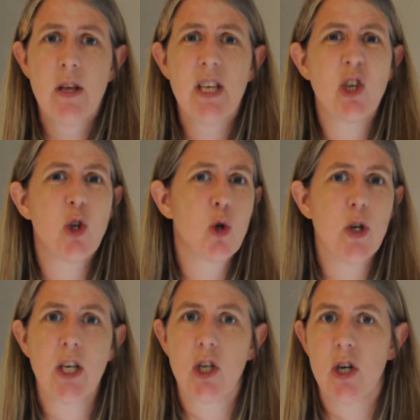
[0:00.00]
this
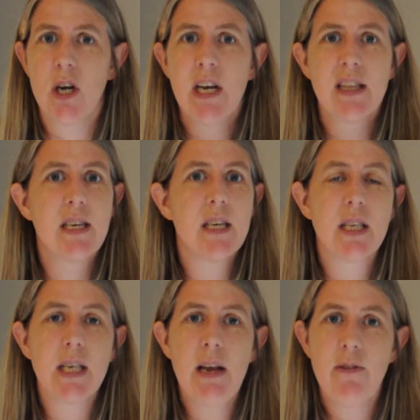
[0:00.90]
trickster, the
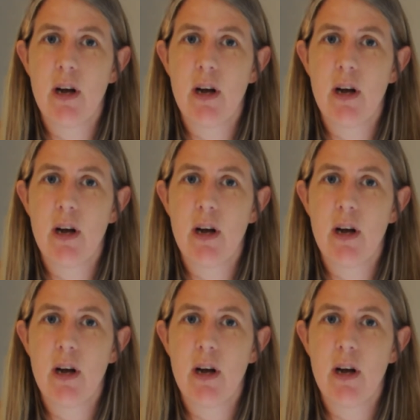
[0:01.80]
deceiver